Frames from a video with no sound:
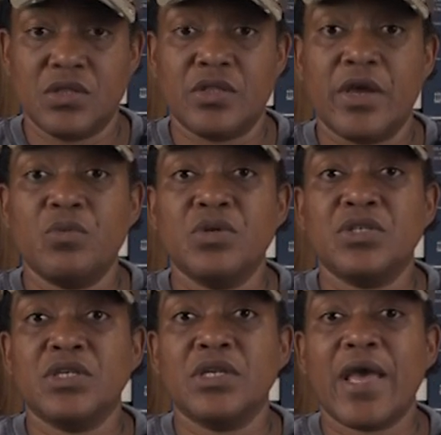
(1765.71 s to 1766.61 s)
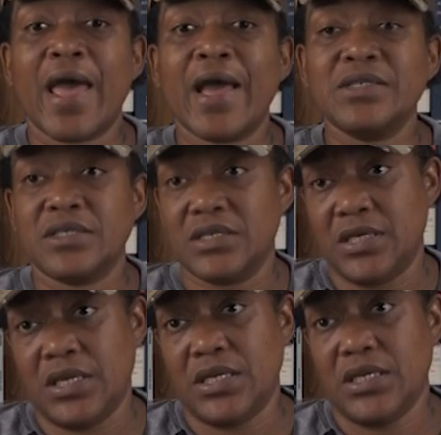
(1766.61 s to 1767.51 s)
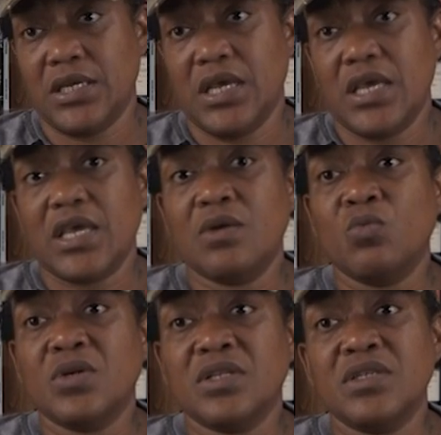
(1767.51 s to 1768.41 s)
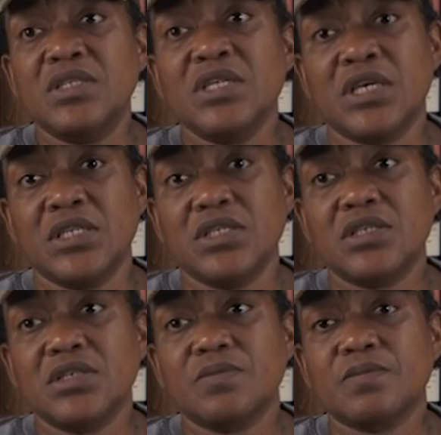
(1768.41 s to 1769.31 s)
there was an accident in one of the tents.